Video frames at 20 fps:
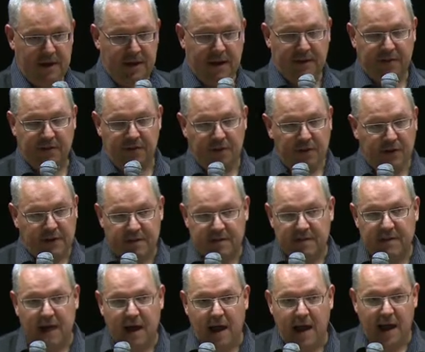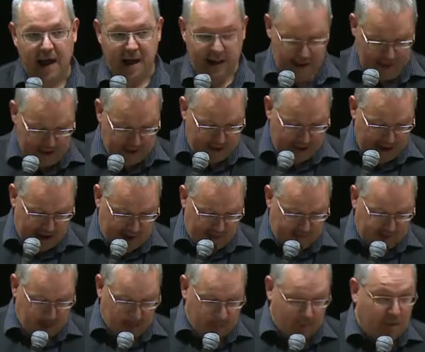It's not as high as
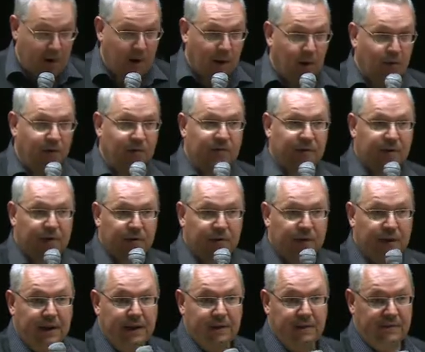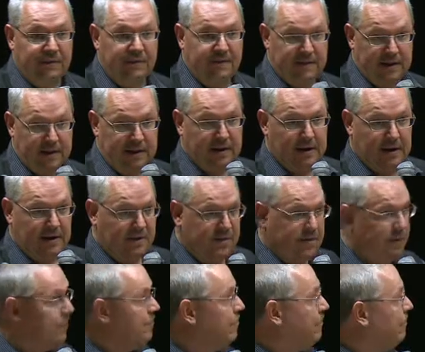the amount that you need in the cell
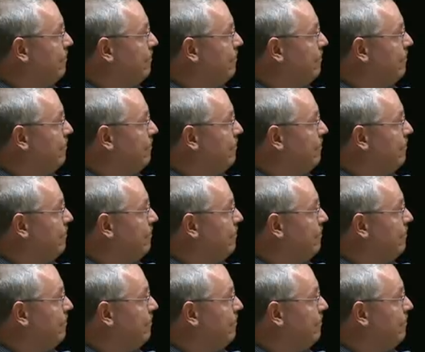culture.